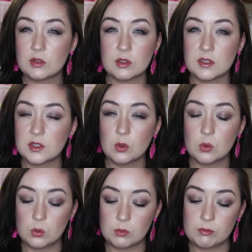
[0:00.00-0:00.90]
There's
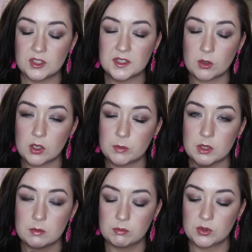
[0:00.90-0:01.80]
no
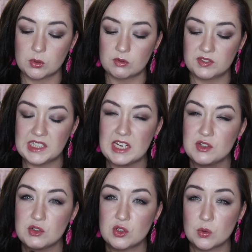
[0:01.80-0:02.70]
discernible sort of
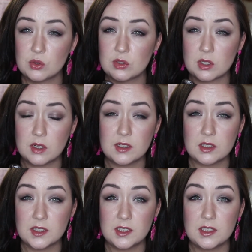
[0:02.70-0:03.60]
scent to it that I
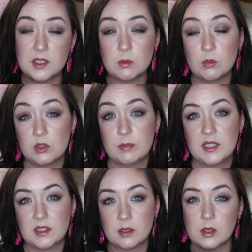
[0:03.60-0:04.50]
can see, which
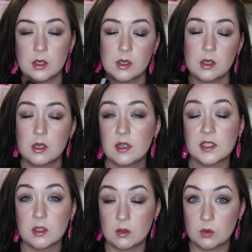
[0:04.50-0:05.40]
means that
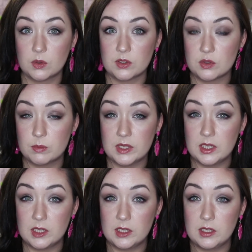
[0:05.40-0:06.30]
it's not going to
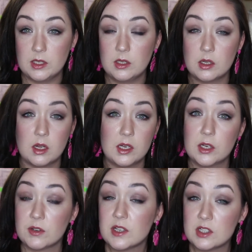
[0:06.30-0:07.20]
be
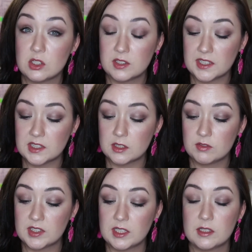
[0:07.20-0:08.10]
irritating to
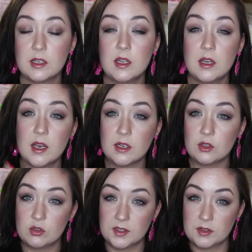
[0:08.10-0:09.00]
sensitive skin, and
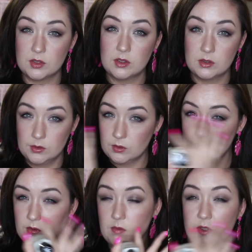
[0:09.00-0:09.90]
it just sort
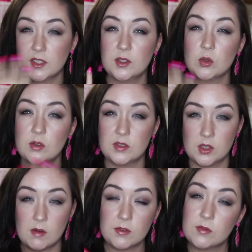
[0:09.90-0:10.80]
of offers a sort of a
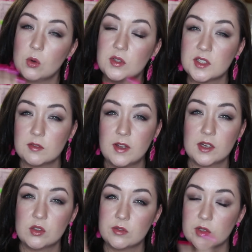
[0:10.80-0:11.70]
soft focus
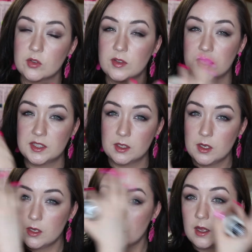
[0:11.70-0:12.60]
effect over your face.
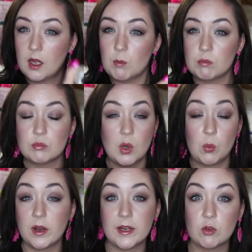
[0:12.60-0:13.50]
I'm
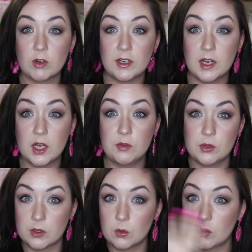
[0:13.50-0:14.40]
wearing it right now if
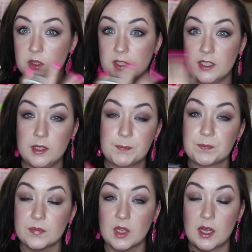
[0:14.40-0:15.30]
you kind of want to see
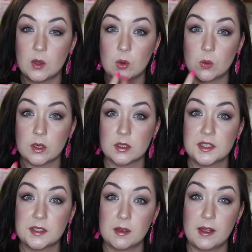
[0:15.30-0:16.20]
how it
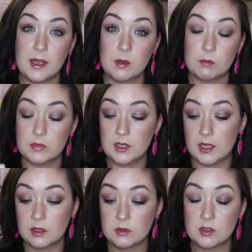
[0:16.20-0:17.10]
works.
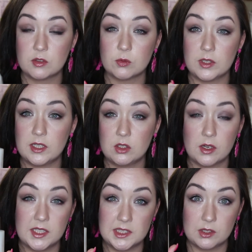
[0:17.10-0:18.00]
Yeah, it's just really
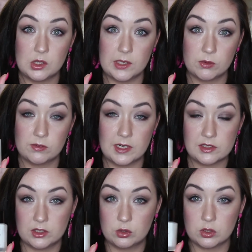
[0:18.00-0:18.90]
nice and light
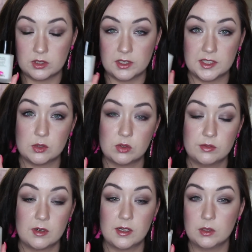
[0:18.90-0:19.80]
reflecting goodness, good
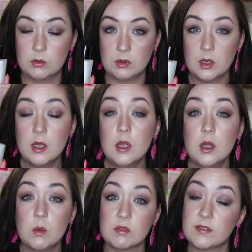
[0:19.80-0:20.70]
for anyone
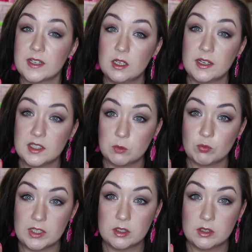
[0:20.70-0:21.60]
with fine lines and
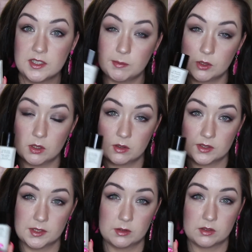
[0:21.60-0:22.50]
wrinkles,
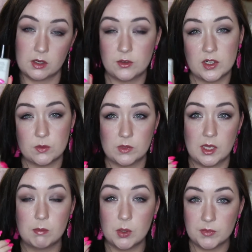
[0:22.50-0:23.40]
because the hydration will
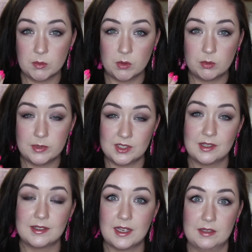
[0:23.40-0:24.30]
help pump them up a bit,
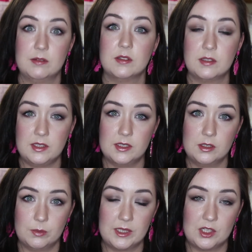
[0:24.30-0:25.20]
and then the
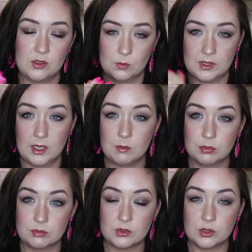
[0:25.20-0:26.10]
illumination will help
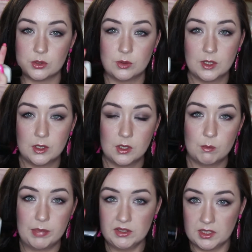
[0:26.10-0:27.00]
to
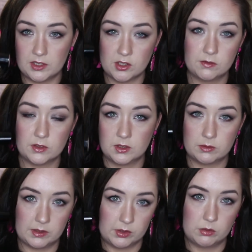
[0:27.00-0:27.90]
bounce light off it so
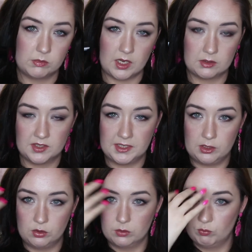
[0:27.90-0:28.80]
that you can't
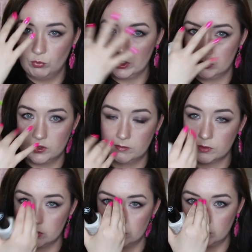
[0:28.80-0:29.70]
see the wrinkles and
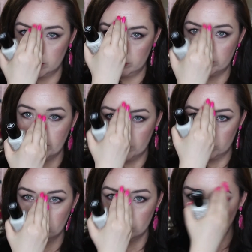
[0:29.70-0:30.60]
furrows, because I'm getting
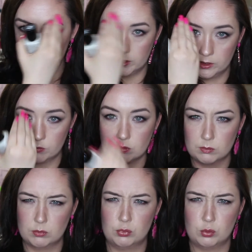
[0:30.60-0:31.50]
them right here
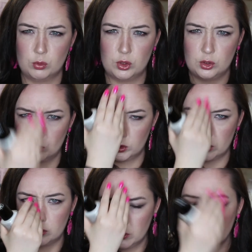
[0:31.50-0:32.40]
from
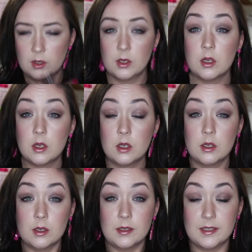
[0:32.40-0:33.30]
squinty.
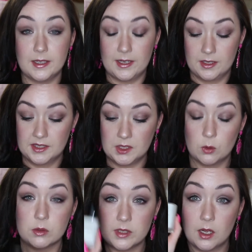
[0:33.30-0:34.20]
Yeah,
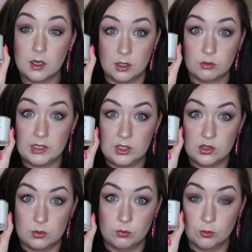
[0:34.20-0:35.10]
so yeah, I
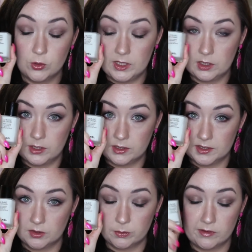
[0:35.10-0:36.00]
really like
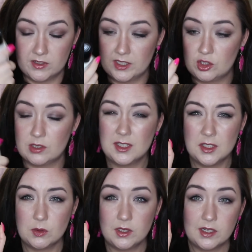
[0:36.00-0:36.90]
this under my foundation, and
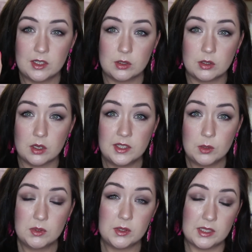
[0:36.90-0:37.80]
it's only like, I
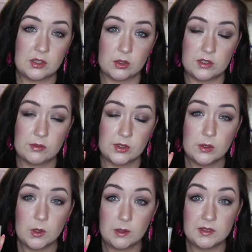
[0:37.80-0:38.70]
think it was only like
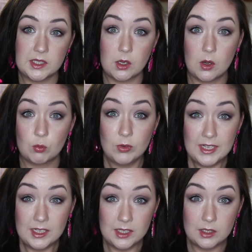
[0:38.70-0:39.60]
€34, and I was like,
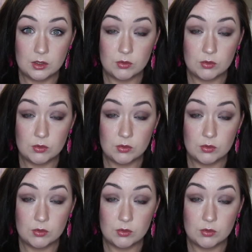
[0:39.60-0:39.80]
really?